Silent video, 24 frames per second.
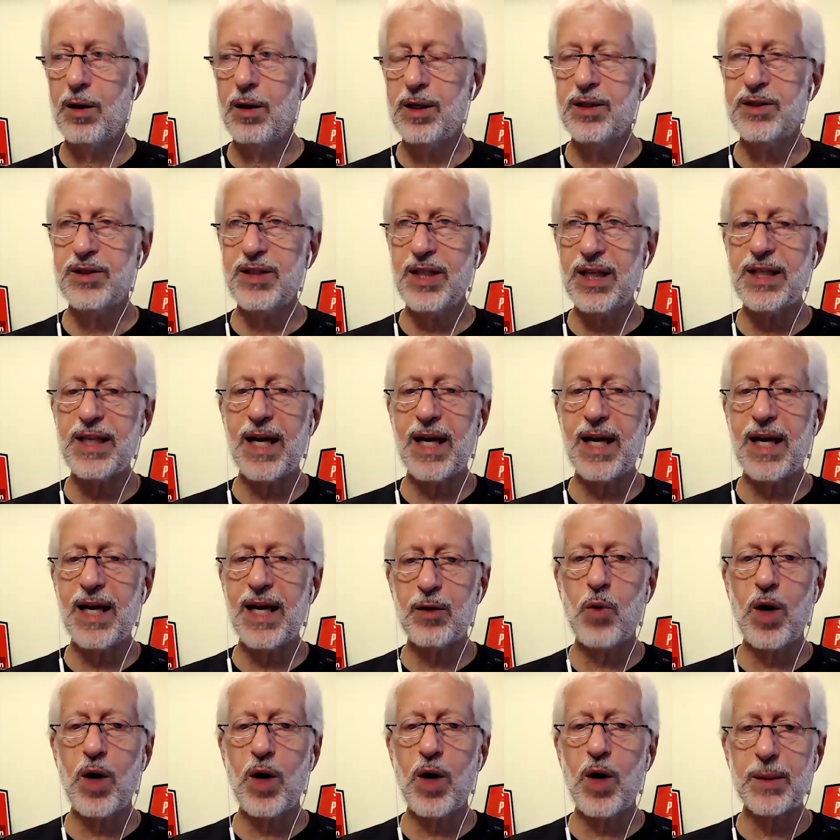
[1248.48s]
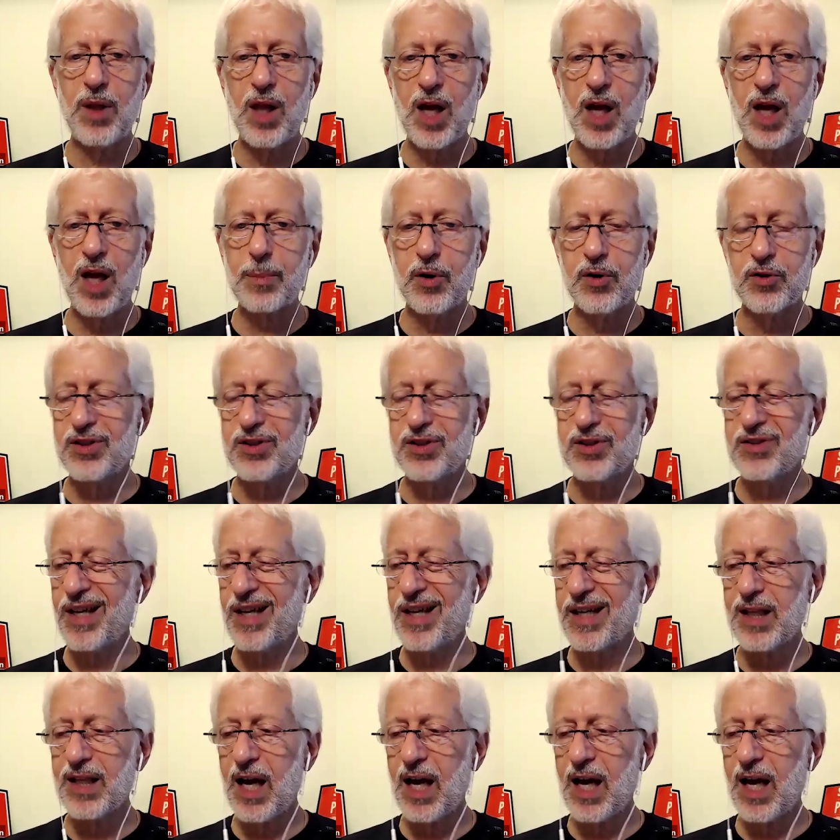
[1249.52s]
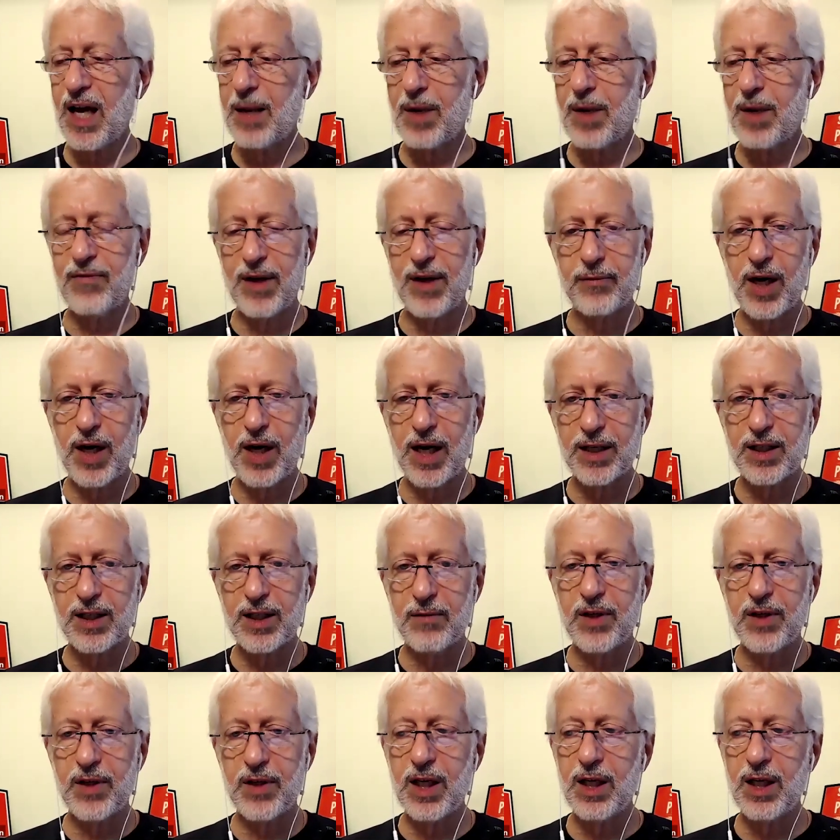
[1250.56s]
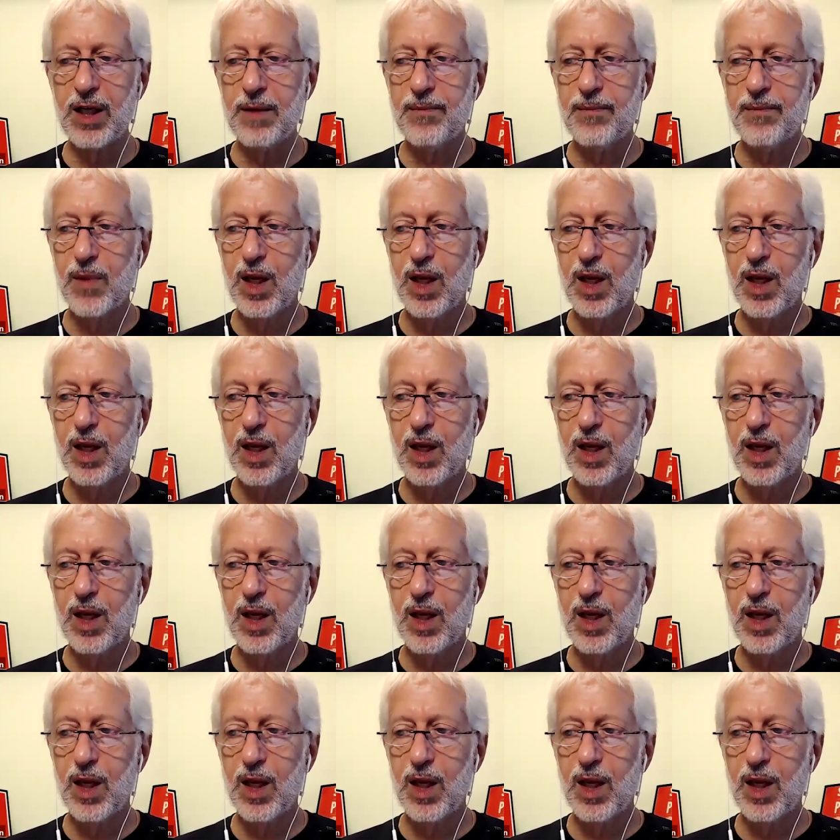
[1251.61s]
sitting down and writing blog posts is like not my favorite activity.